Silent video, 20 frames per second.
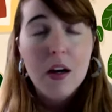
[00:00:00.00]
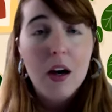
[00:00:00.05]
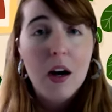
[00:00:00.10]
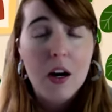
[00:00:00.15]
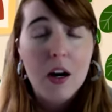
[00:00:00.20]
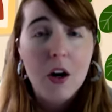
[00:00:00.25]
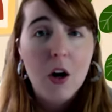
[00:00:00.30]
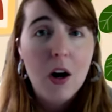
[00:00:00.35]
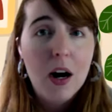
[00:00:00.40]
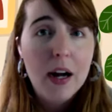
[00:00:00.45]

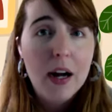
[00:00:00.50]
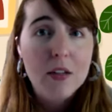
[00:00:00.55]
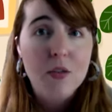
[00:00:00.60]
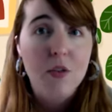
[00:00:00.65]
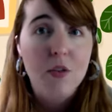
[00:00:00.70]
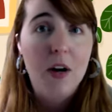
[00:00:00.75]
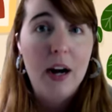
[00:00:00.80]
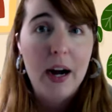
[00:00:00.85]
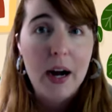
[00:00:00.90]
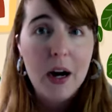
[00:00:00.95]
uh, cries
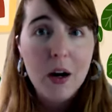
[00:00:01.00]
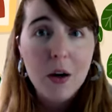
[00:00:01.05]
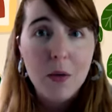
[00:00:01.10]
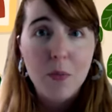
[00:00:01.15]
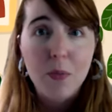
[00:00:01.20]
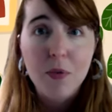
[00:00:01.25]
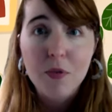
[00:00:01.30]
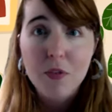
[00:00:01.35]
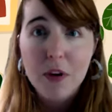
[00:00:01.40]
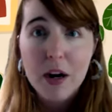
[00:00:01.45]
for
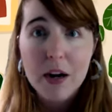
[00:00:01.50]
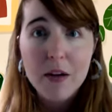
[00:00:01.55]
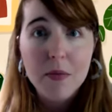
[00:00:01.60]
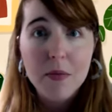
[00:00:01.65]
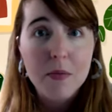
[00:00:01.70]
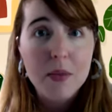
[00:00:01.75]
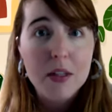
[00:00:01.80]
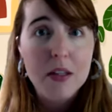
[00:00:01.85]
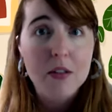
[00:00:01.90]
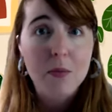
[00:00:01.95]
help
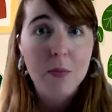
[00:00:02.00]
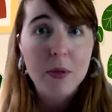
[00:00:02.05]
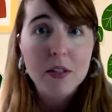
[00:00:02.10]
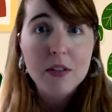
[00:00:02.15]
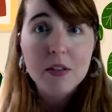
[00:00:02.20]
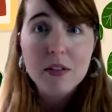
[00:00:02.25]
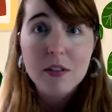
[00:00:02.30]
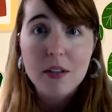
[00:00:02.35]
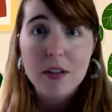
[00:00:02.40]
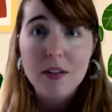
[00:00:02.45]
from these
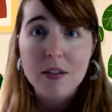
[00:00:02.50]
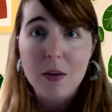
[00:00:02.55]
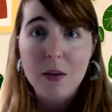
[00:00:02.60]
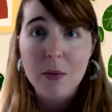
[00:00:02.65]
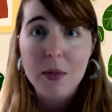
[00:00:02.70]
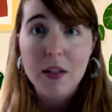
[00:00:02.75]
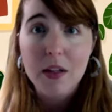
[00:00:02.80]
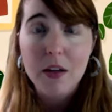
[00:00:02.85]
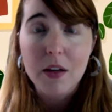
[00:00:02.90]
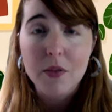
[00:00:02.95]
businesses that
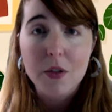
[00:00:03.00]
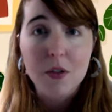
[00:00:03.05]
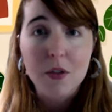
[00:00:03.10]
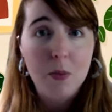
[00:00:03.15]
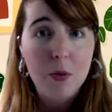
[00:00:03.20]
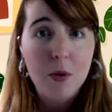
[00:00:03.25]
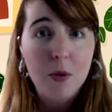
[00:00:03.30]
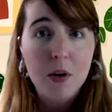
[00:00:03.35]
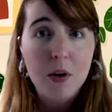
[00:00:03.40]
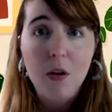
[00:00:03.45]
we love to
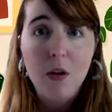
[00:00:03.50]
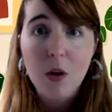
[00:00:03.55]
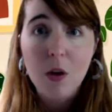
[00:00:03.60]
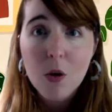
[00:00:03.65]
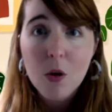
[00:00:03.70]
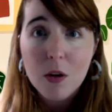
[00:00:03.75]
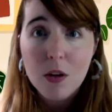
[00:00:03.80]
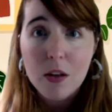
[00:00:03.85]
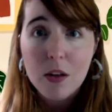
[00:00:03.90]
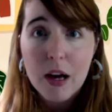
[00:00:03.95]
support on a
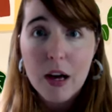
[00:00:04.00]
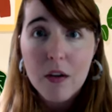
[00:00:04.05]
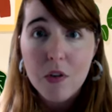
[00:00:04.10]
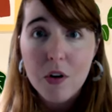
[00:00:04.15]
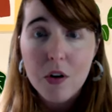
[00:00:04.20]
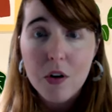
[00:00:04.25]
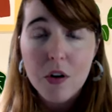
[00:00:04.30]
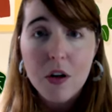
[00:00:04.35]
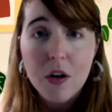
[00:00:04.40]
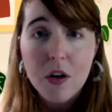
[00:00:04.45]
local
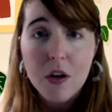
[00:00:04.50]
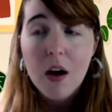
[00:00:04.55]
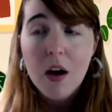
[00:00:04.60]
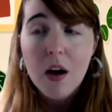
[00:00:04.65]
level.